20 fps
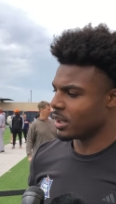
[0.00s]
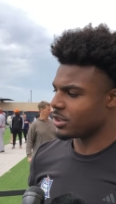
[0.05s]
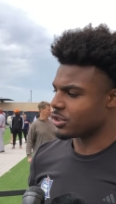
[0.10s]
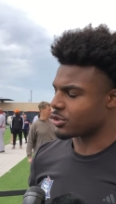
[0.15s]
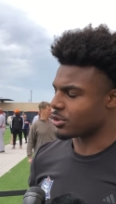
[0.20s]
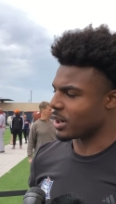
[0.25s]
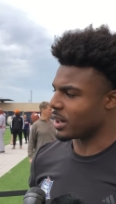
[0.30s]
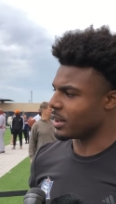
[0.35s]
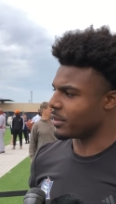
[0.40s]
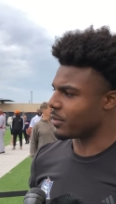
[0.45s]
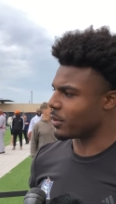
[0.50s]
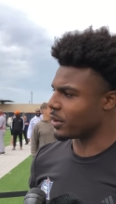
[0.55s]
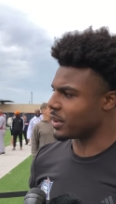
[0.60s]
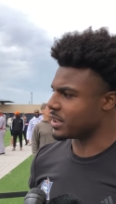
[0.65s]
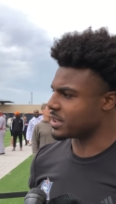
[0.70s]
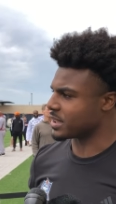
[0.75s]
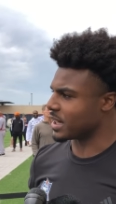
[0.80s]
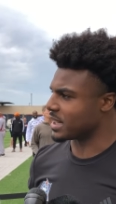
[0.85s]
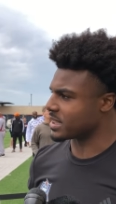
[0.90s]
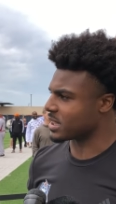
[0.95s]
training for
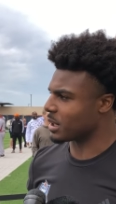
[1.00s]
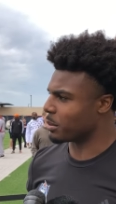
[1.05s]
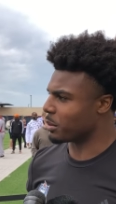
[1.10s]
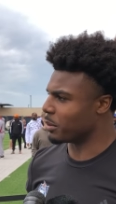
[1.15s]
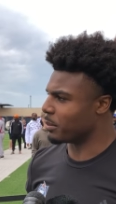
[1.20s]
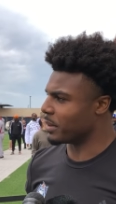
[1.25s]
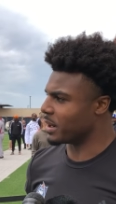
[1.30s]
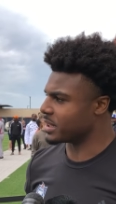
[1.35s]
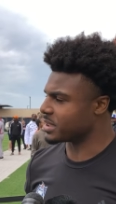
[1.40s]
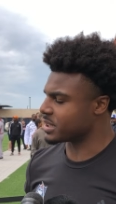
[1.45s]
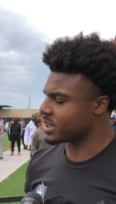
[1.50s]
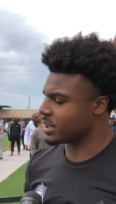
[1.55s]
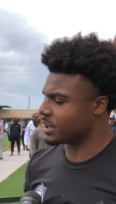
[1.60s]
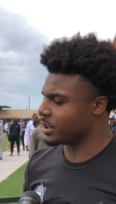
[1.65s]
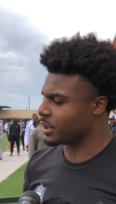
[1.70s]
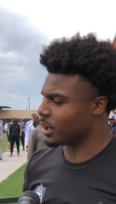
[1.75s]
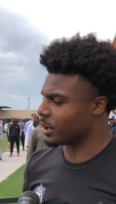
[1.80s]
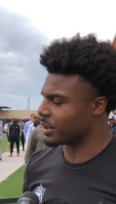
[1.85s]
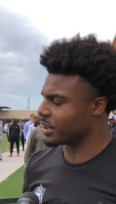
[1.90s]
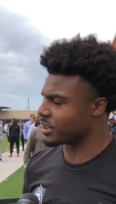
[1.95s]
these last couple of months, you
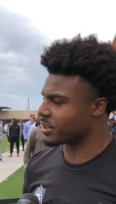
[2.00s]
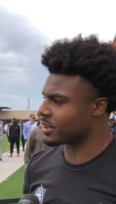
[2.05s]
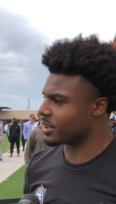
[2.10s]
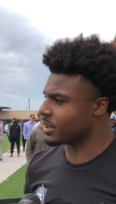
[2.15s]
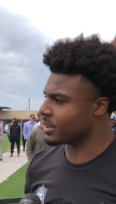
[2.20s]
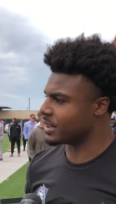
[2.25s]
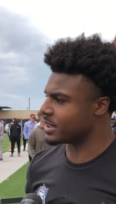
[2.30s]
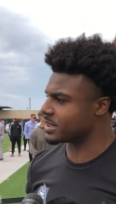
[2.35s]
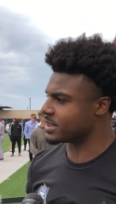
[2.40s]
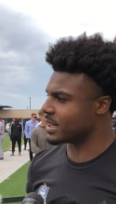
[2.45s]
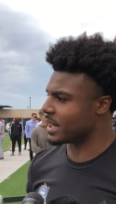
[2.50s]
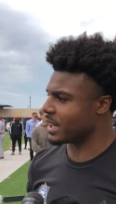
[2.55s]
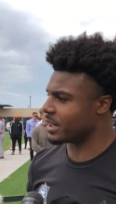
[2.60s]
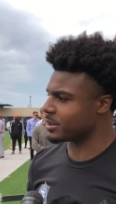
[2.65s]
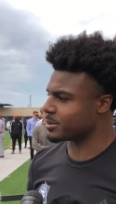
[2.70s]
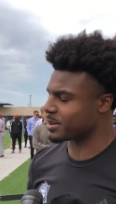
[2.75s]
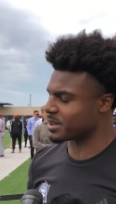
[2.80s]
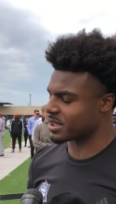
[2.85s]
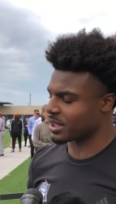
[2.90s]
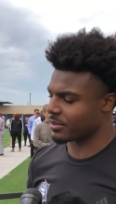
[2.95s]
know, this day
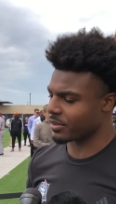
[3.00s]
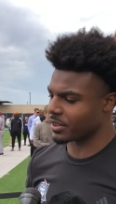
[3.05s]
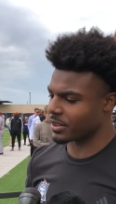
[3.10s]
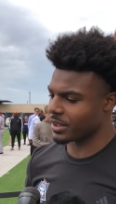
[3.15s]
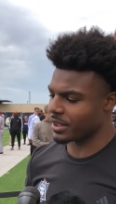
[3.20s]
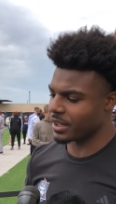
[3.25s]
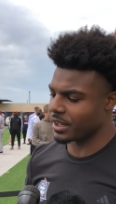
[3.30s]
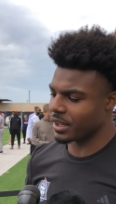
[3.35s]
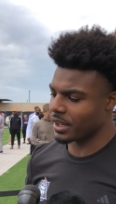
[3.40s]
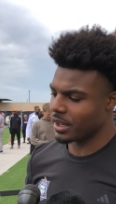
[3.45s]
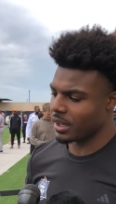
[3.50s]
specifically.